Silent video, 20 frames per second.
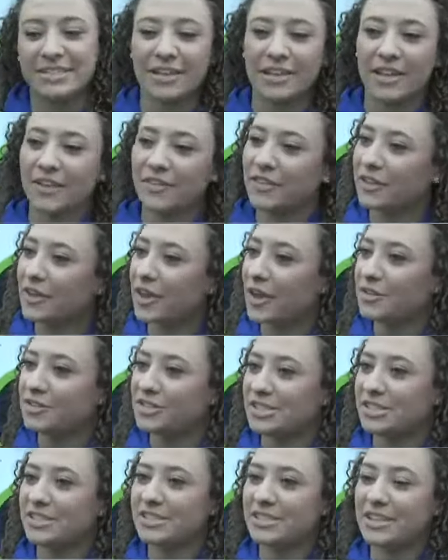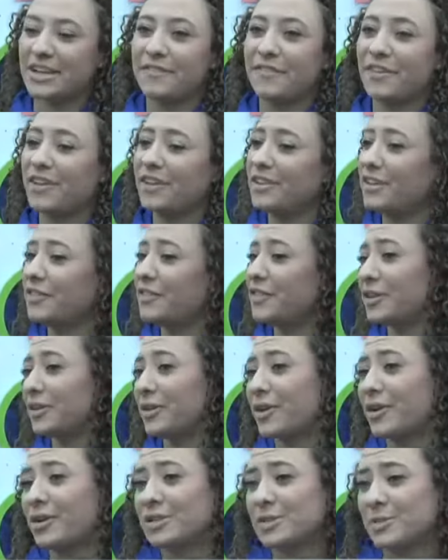I love the coaches, and I fell in love with the
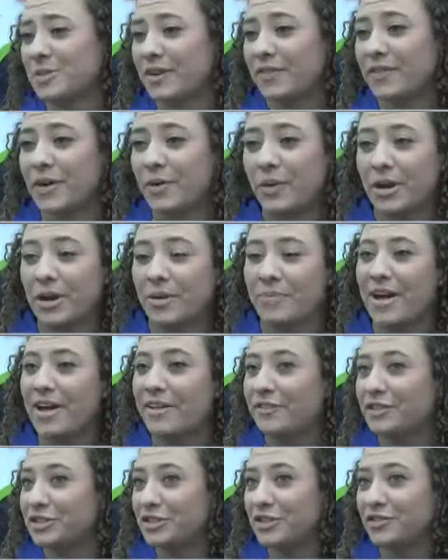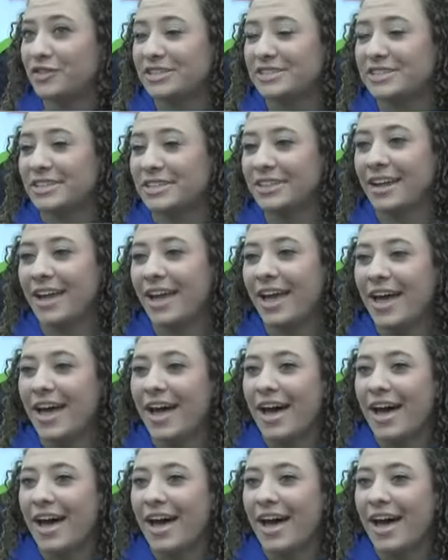girls whenever I went on my official visit.